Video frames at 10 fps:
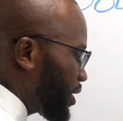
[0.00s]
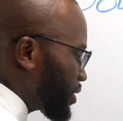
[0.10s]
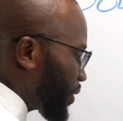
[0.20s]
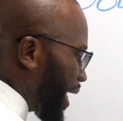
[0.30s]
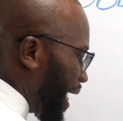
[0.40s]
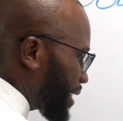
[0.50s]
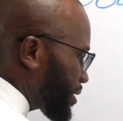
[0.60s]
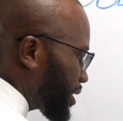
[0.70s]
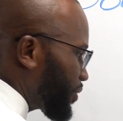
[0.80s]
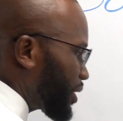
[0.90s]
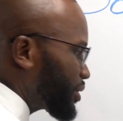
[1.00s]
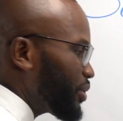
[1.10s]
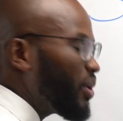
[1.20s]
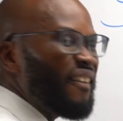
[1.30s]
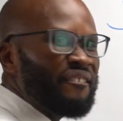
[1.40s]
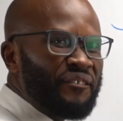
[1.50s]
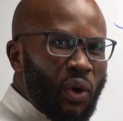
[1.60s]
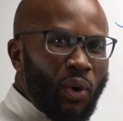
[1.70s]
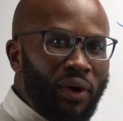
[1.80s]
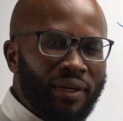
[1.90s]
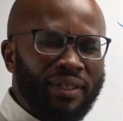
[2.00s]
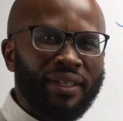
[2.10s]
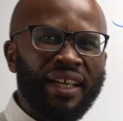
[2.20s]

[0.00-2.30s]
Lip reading: So x is equal to 4.